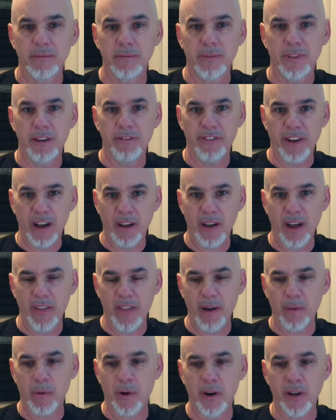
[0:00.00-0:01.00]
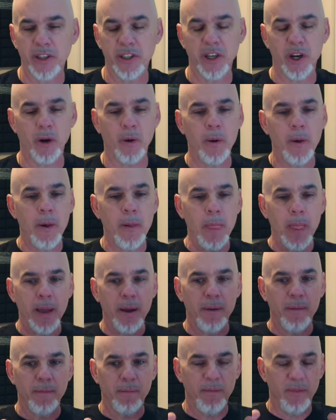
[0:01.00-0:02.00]
You follow how that works? So
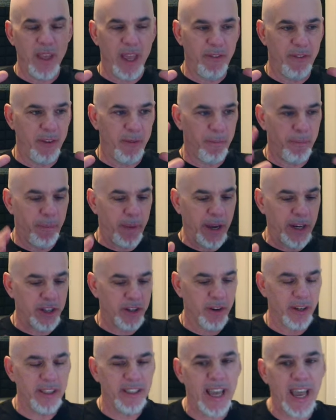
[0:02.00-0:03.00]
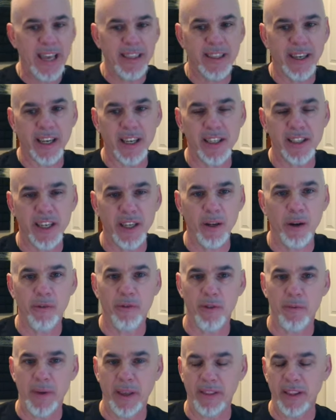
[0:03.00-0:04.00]
if you picture a day at the casino
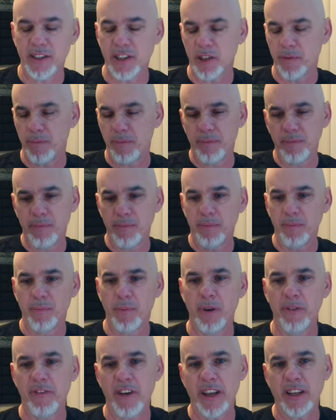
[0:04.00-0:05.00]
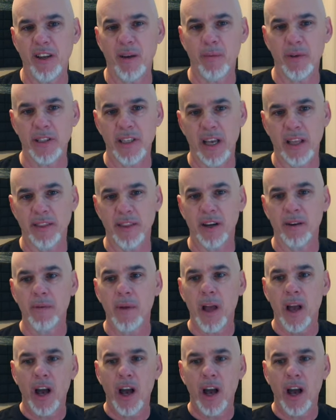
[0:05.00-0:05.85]
for me, let's just put fake numbers out there.